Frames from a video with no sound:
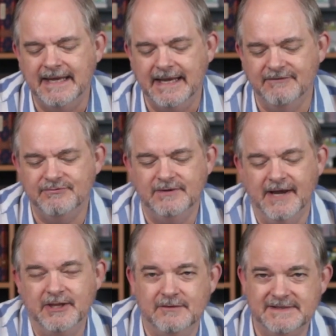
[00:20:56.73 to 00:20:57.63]
If
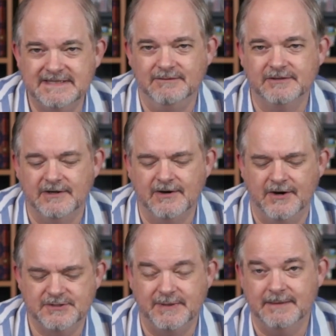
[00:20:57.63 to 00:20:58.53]
neither of us have looked at our
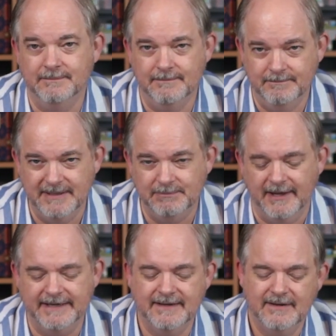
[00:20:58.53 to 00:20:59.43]
cards, we can bid
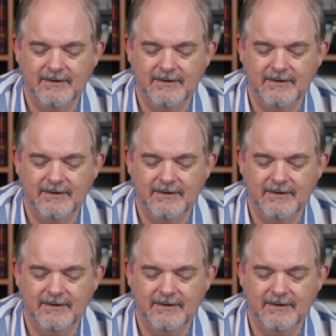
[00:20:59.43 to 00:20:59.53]
blind.